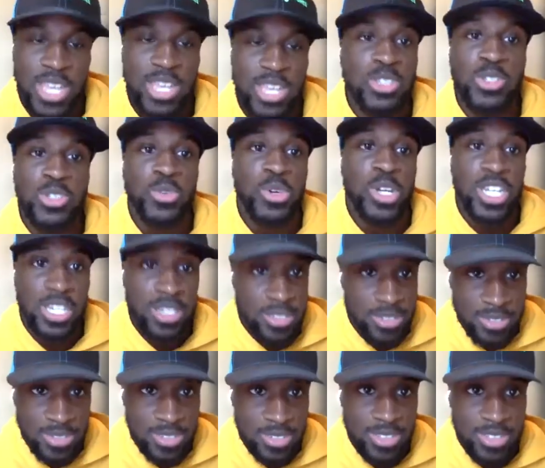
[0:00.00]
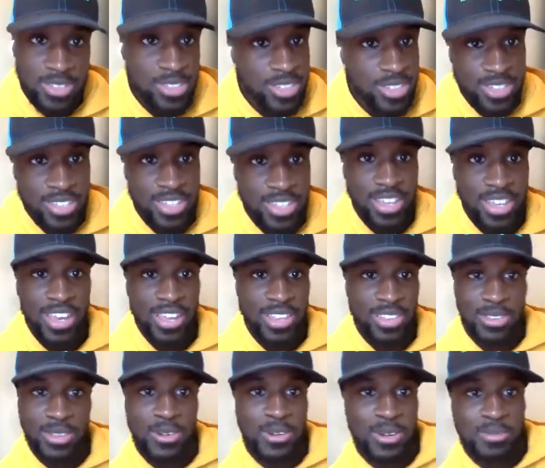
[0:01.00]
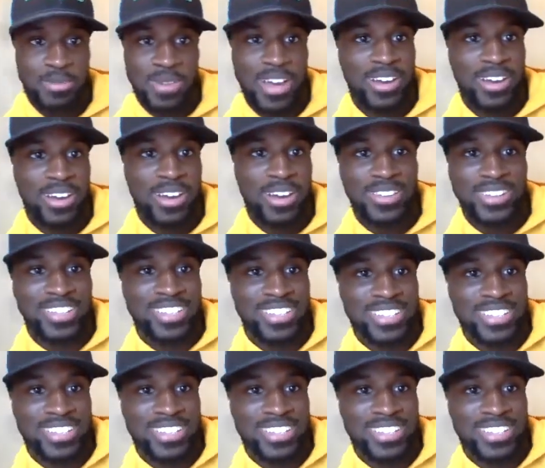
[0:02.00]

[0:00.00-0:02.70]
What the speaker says: history and learn about